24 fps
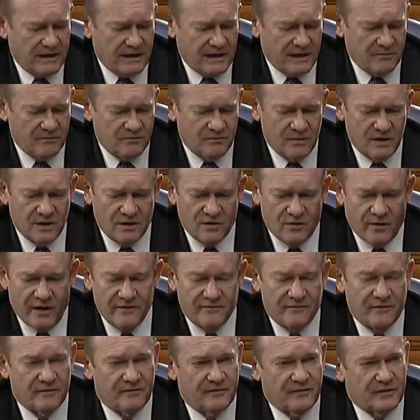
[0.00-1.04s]
And I'm
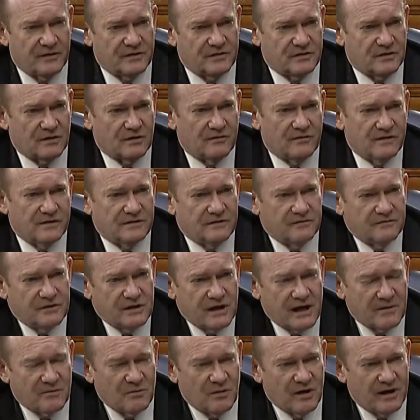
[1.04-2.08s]
grateful for the service of
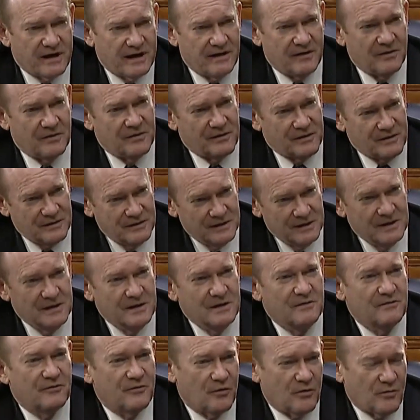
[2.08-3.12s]
Jack Markell, the
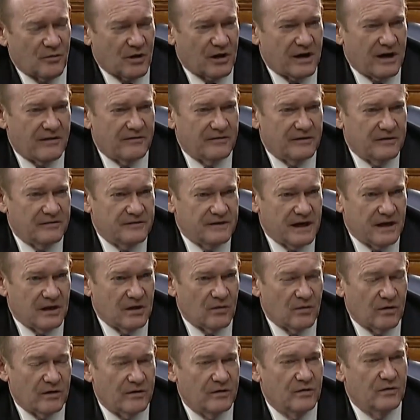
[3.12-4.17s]
former governor of
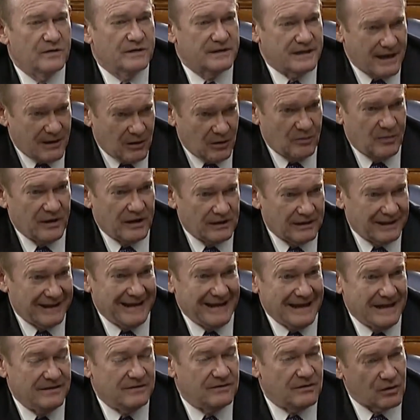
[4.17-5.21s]
Delaware, who is helping
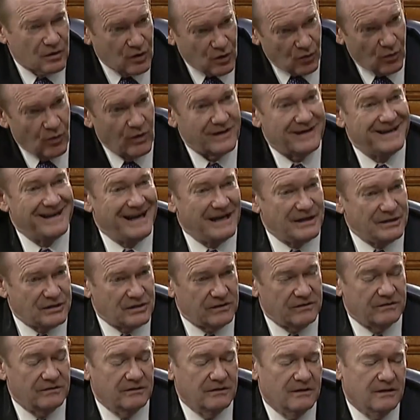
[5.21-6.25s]
lead the
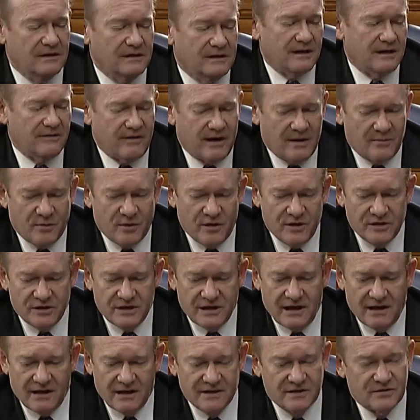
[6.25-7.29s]
coordination of
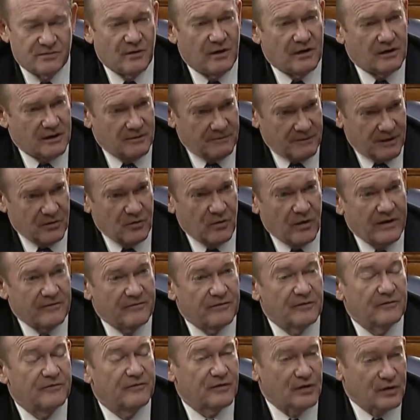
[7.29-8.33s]
Operation Allies Welcome. And I'm
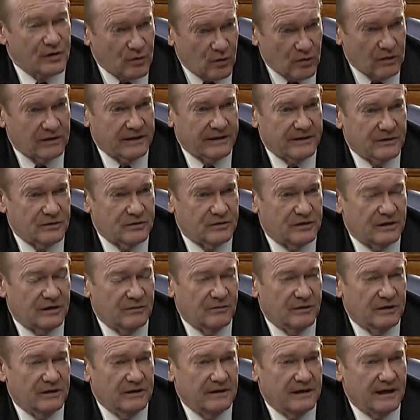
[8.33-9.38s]
grateful for your leadership
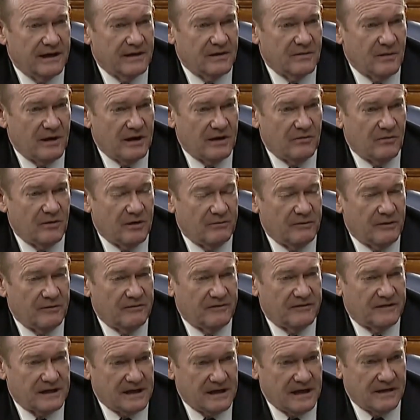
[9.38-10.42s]
and the men and women
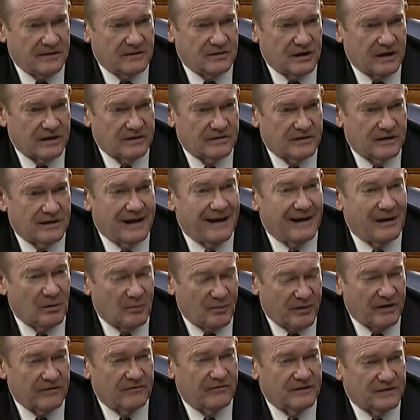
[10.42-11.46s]
of DHS in
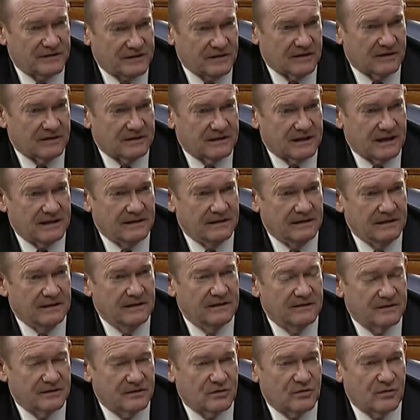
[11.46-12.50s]
helping facilitate
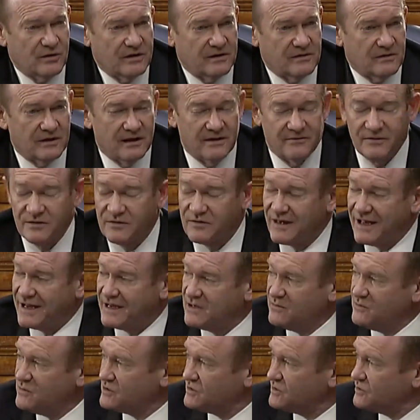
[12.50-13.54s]
this critical effort.
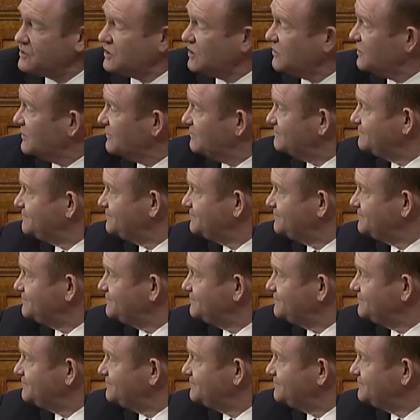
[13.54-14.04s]
Thank you, Mr. Chairman.